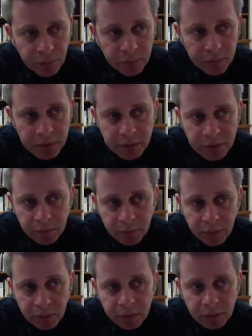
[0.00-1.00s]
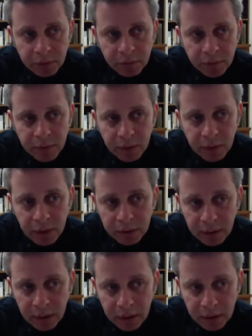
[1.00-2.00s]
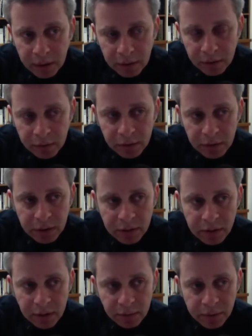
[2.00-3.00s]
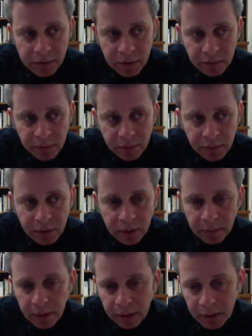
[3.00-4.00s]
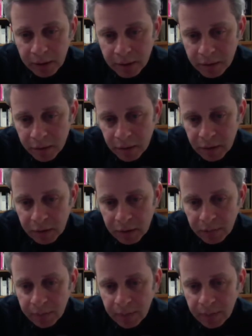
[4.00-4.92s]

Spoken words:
this is important, but I think what the examples I'm talking about illustrate